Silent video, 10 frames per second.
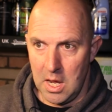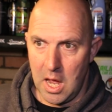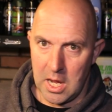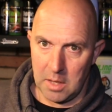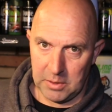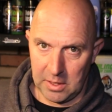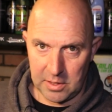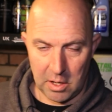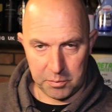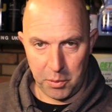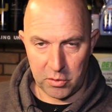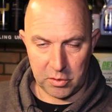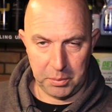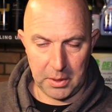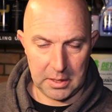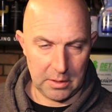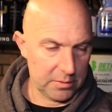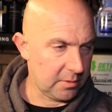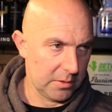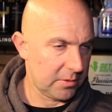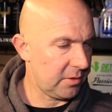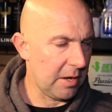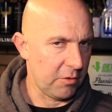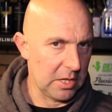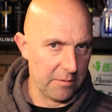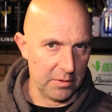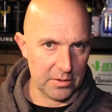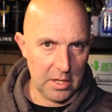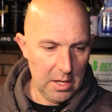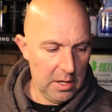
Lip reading: AM Details, possibly. There's several others.